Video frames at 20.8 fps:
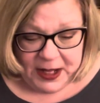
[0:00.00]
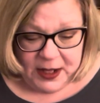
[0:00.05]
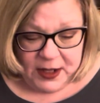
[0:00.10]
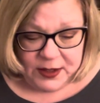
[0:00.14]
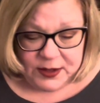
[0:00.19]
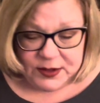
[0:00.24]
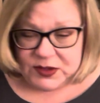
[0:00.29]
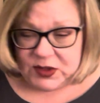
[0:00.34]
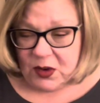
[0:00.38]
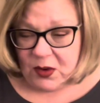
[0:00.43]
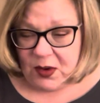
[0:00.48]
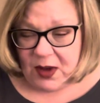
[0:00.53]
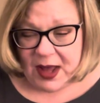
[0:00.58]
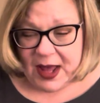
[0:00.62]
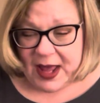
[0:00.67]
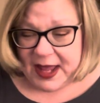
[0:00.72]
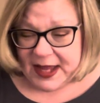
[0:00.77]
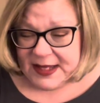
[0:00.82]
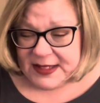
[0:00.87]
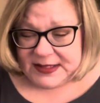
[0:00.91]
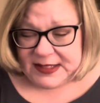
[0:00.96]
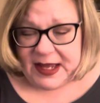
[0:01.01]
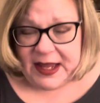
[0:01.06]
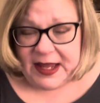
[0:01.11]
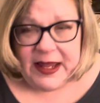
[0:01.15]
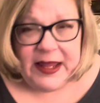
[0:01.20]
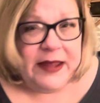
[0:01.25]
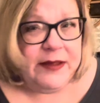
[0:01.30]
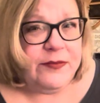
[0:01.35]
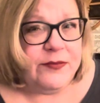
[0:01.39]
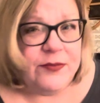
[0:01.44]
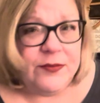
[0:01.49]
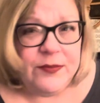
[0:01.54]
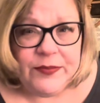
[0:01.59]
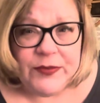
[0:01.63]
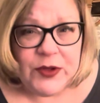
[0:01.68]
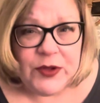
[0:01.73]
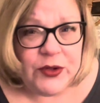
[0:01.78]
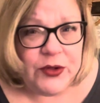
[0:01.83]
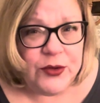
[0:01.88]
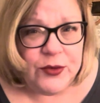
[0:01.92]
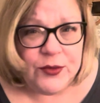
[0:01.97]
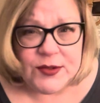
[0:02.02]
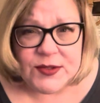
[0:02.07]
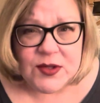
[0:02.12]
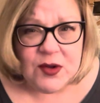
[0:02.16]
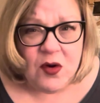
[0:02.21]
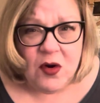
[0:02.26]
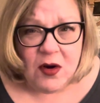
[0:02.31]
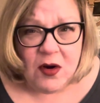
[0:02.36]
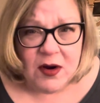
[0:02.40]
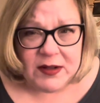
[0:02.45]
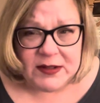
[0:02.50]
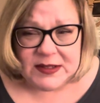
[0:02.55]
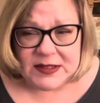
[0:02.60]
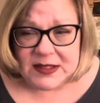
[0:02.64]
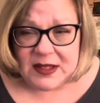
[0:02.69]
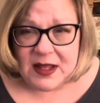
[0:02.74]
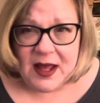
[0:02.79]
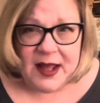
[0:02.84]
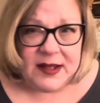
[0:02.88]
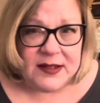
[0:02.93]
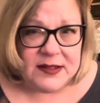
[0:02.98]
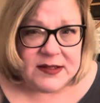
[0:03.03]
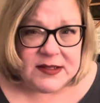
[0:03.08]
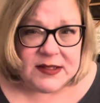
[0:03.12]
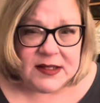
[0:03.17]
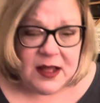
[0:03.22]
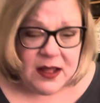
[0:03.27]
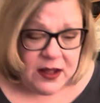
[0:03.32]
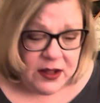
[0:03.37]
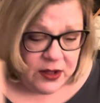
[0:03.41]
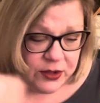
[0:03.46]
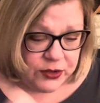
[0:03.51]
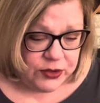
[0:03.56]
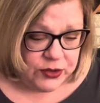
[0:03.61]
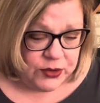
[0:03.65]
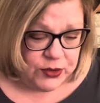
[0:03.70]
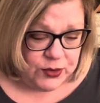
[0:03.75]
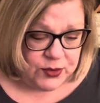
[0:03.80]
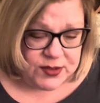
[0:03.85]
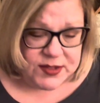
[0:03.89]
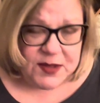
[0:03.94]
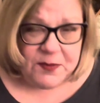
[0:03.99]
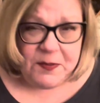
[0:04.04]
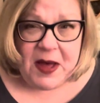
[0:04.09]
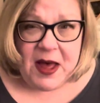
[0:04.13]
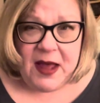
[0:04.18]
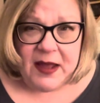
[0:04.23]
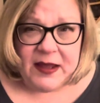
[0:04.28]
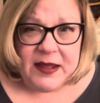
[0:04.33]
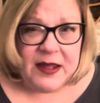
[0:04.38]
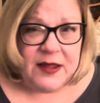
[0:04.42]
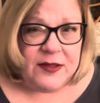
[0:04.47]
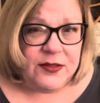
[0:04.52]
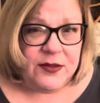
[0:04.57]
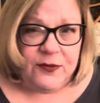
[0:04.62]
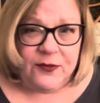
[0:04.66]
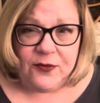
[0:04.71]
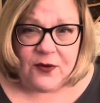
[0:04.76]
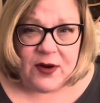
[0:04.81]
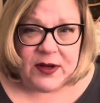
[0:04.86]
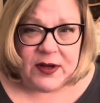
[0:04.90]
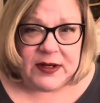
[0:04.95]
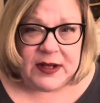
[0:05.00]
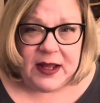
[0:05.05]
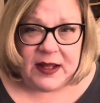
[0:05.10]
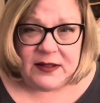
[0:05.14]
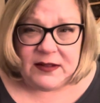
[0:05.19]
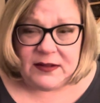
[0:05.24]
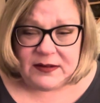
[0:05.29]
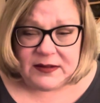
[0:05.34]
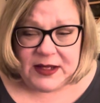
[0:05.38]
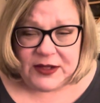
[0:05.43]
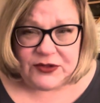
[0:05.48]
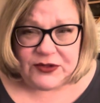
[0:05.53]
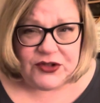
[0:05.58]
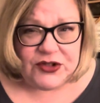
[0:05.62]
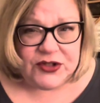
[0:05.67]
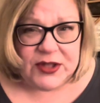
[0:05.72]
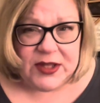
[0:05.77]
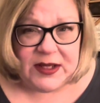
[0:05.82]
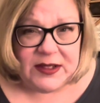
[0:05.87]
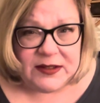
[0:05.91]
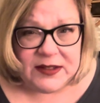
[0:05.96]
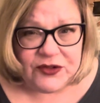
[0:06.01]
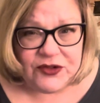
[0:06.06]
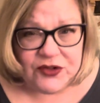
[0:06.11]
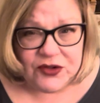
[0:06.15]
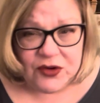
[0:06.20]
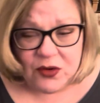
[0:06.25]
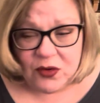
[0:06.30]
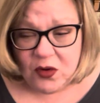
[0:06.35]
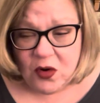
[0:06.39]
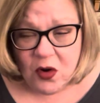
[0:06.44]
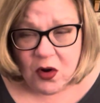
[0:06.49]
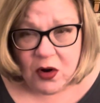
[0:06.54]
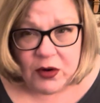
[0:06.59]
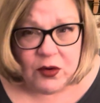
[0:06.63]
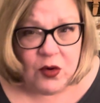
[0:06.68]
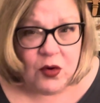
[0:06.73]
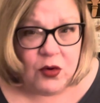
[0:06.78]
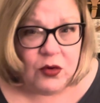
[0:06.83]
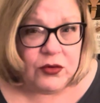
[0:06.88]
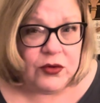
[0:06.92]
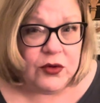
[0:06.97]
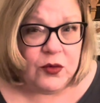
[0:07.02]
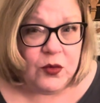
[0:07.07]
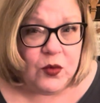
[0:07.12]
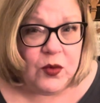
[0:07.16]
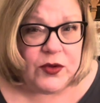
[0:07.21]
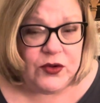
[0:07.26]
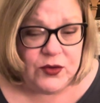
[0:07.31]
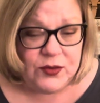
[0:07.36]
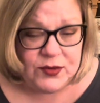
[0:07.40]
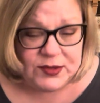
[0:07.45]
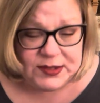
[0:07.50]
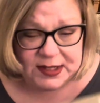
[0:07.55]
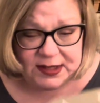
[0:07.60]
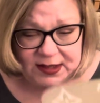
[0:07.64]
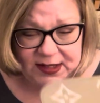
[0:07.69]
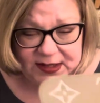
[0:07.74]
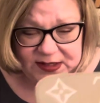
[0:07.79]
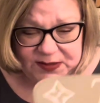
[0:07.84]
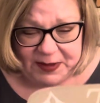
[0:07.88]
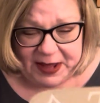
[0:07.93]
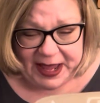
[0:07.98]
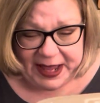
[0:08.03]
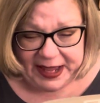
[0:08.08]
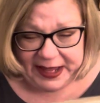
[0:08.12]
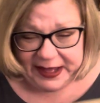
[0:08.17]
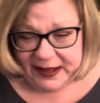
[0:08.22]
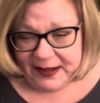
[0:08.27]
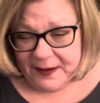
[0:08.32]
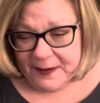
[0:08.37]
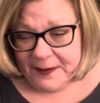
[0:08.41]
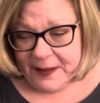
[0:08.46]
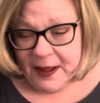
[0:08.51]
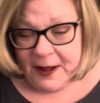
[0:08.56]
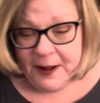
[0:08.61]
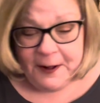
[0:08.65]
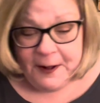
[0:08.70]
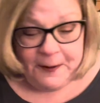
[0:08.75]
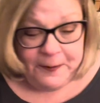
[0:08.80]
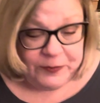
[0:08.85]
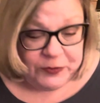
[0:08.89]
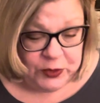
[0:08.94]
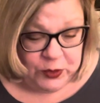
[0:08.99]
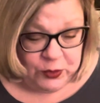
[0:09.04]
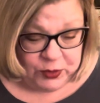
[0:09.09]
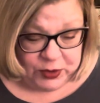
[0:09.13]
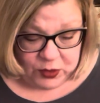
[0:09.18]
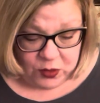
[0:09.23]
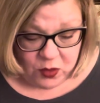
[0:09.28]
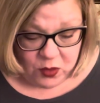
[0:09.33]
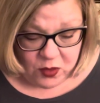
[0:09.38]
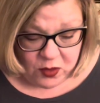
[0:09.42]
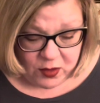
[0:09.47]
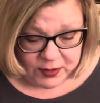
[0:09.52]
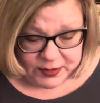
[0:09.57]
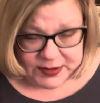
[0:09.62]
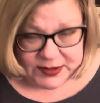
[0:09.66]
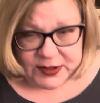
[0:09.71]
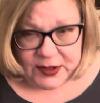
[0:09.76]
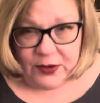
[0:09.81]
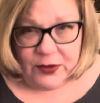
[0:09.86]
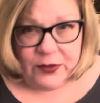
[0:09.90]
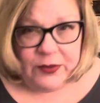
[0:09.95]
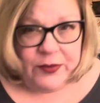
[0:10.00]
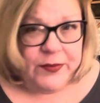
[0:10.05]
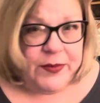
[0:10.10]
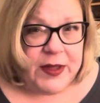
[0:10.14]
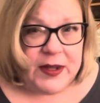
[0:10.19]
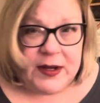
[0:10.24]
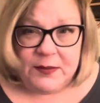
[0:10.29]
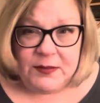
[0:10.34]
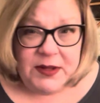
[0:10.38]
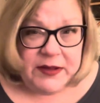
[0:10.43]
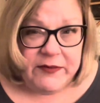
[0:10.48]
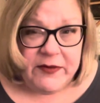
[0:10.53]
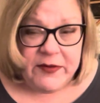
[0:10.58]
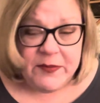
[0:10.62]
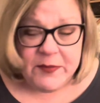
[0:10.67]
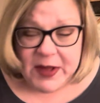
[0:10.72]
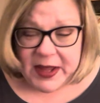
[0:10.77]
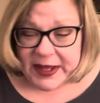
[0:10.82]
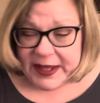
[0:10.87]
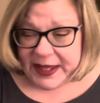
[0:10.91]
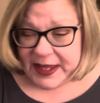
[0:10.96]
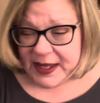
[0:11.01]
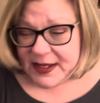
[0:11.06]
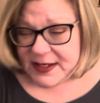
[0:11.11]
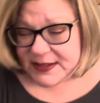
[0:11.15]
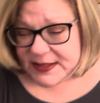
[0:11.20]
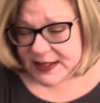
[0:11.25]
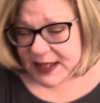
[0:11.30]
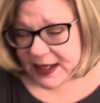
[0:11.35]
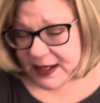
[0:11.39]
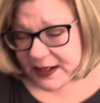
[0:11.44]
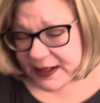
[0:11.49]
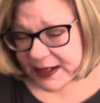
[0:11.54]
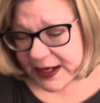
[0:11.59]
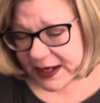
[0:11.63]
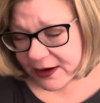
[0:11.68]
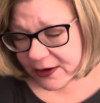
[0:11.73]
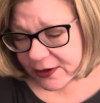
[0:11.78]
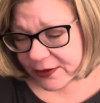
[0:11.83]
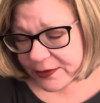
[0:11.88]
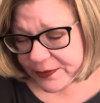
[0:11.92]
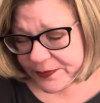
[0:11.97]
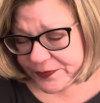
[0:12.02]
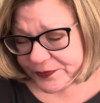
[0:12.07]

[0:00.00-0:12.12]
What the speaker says: So I say use the card slots, use the pocket in the front, and ditch the additional card holder when using this bag. You could also, and I'm leaving my keys in here